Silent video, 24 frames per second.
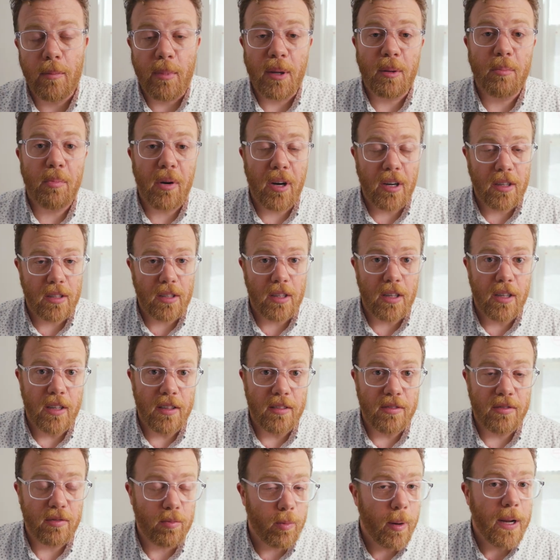big part
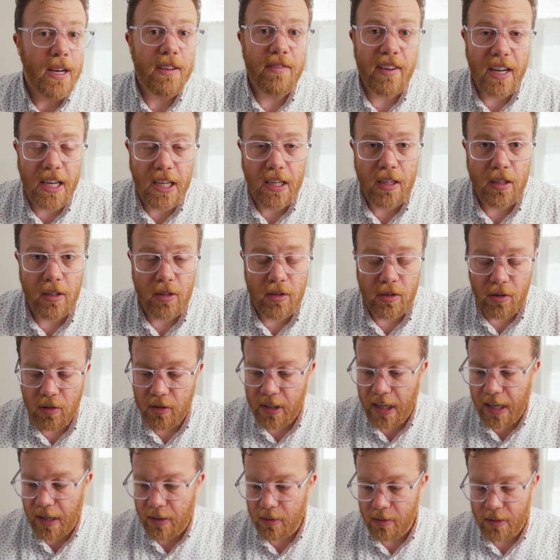of renovating an
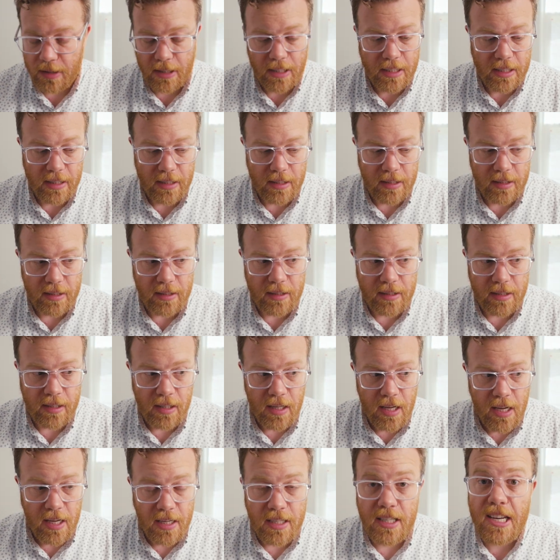old house is
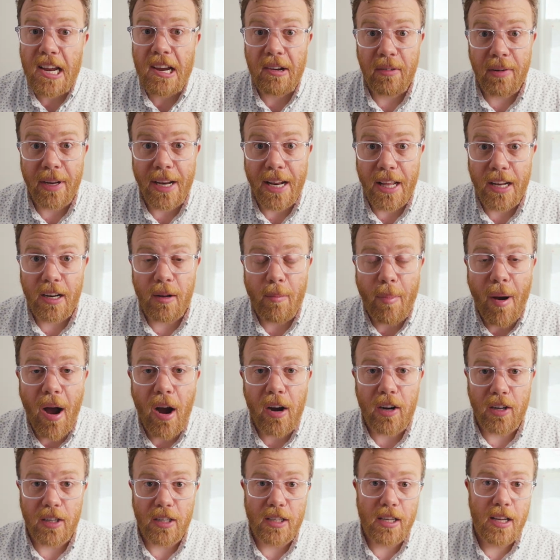tearing it
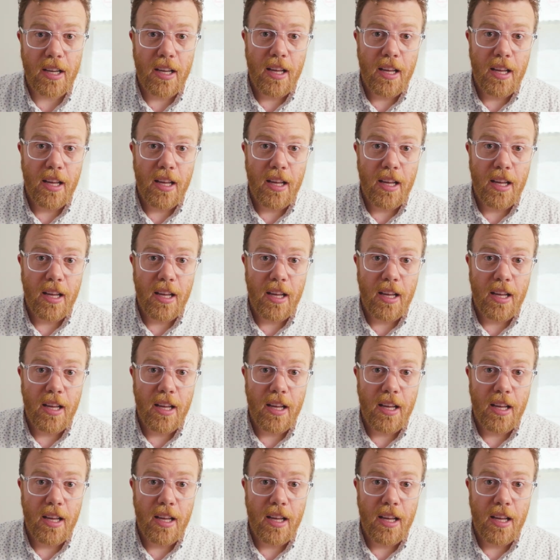apart,